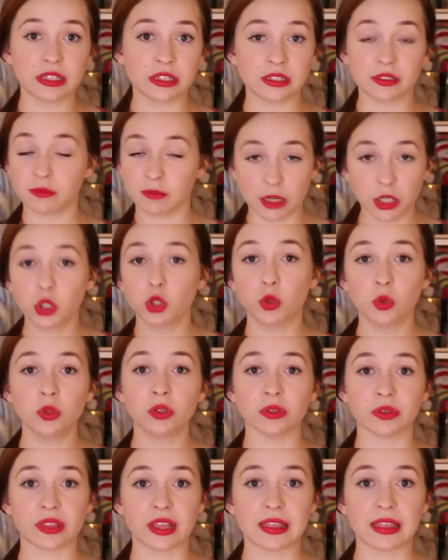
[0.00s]
that is much
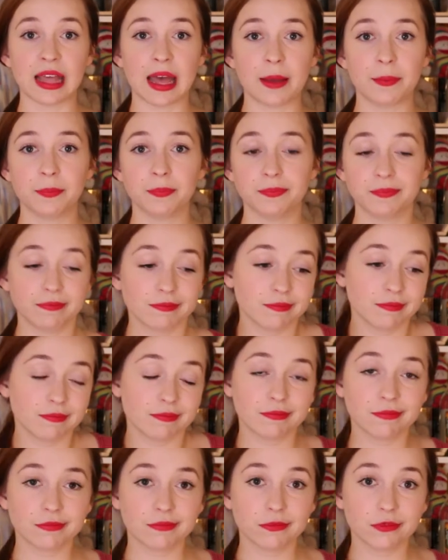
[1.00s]
cooler than them.
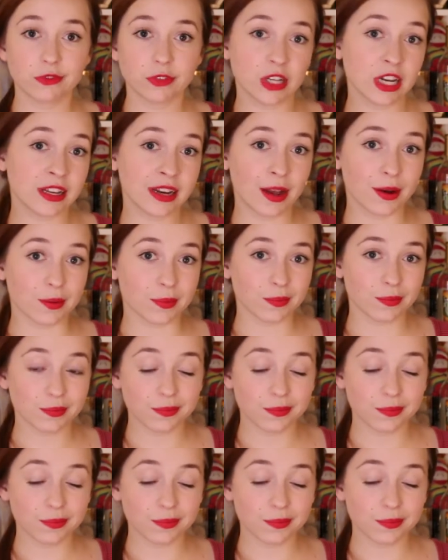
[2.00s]
Check it out.